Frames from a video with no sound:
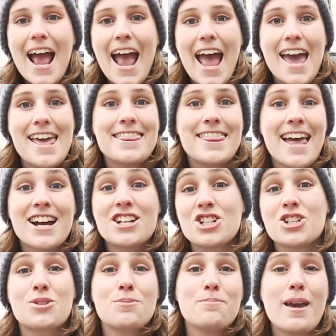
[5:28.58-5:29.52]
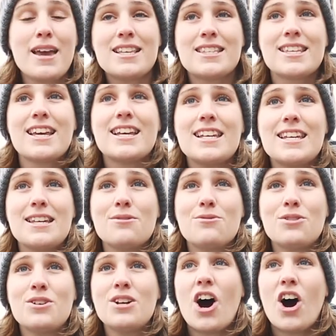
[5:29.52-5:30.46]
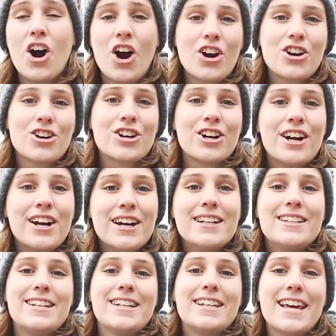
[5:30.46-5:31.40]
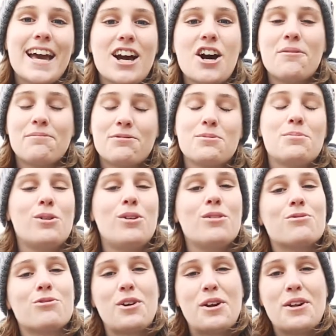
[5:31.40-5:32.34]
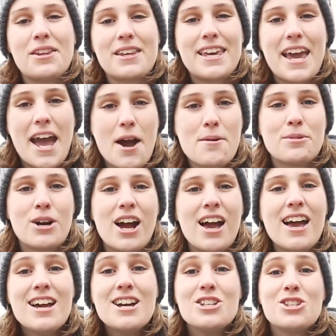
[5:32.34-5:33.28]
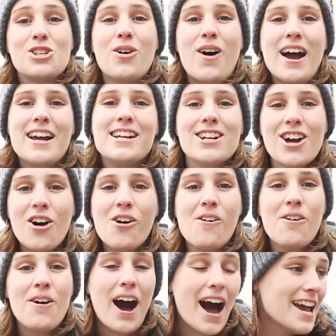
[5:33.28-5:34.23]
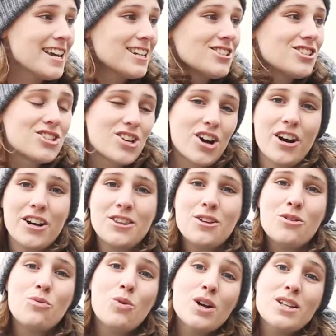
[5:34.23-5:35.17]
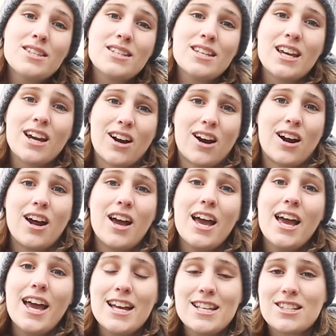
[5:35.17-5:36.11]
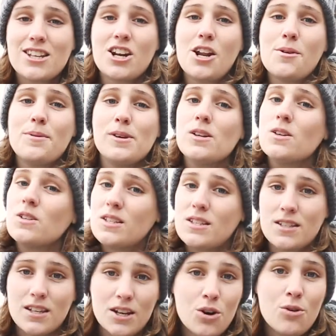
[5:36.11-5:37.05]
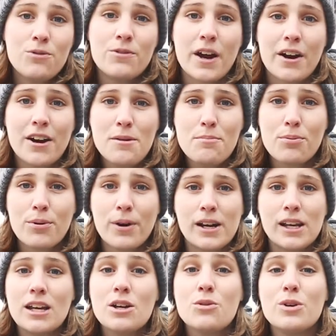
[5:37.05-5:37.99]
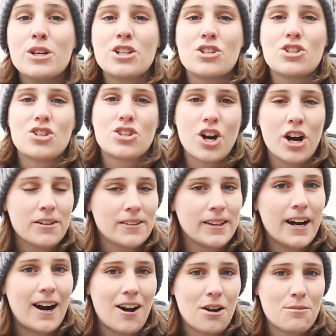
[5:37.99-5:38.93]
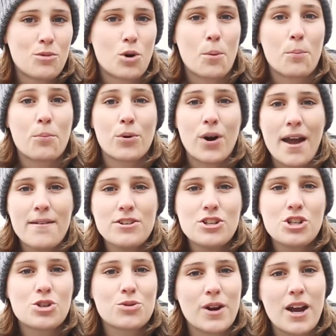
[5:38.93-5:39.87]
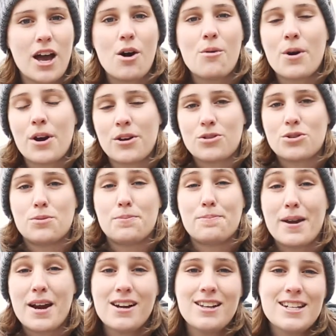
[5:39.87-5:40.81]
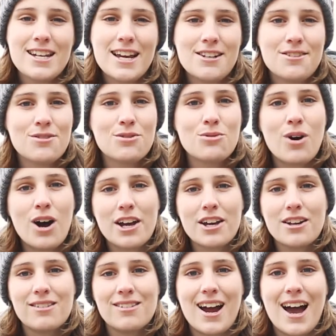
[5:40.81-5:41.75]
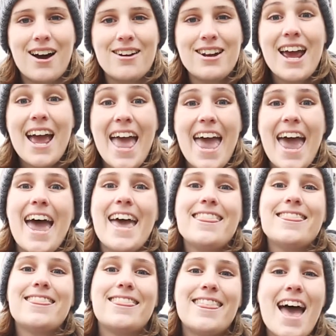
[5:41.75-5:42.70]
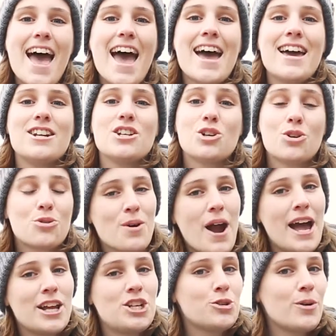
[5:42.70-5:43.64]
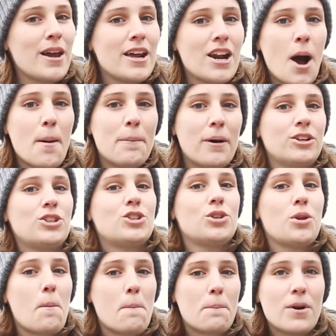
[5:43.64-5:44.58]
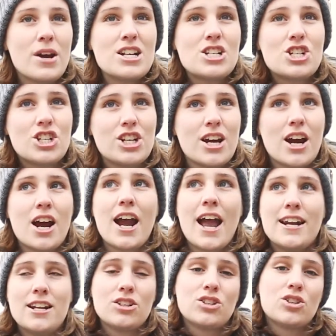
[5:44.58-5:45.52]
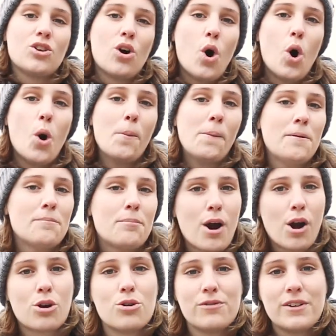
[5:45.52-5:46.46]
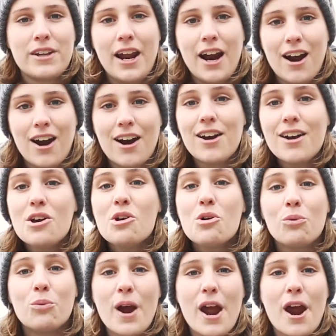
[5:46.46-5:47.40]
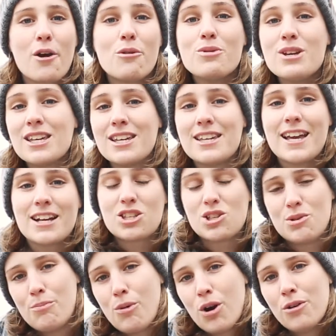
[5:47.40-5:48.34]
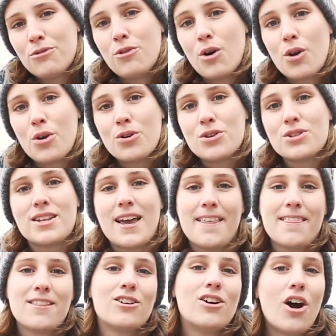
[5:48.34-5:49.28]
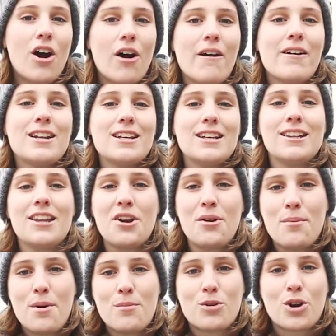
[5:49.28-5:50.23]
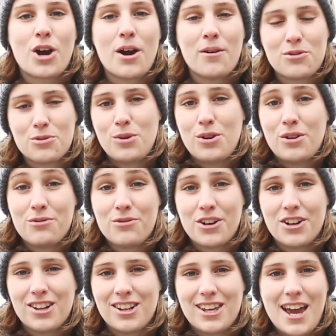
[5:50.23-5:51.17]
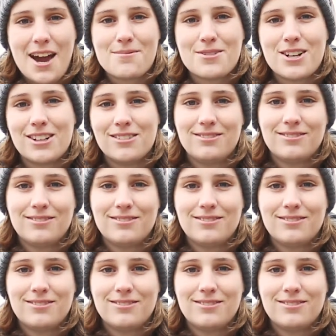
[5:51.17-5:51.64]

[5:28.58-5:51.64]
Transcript: and that just makes it even harder to get comfortable in front of the camera. So I know I can start in the woods here. It's gonna be still very pretty. We can start there on a more private trail where there's barely anyone walking around, and then graduate up onto the bridge here and into the open park over there where we can get some more photos and they're already a little bit more comfortable in front of the camera.